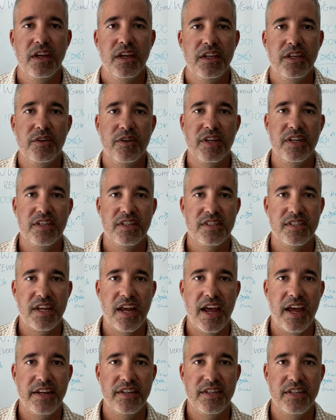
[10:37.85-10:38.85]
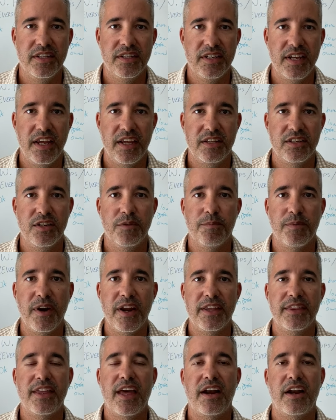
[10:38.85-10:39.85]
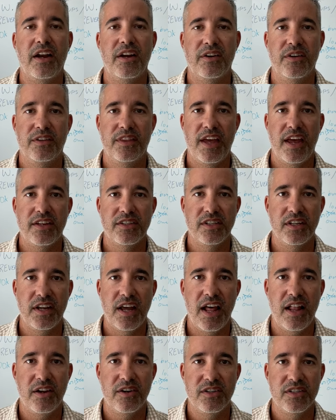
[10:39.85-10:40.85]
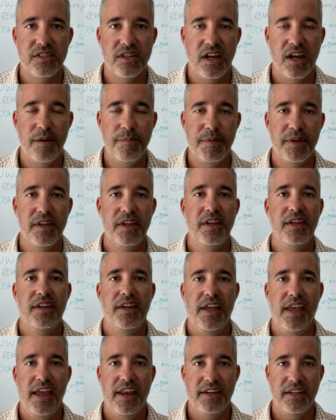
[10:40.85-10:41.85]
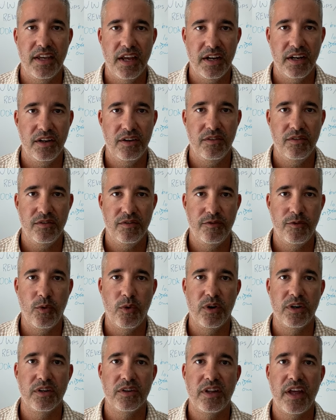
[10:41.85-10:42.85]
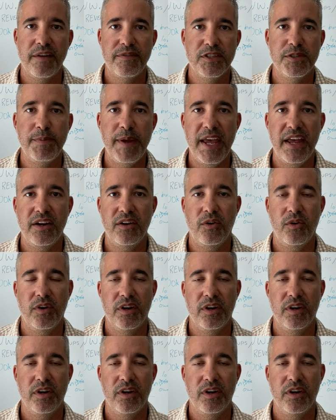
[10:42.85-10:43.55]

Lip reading: You can decide to break that $100,000 up and get it for your lifespan,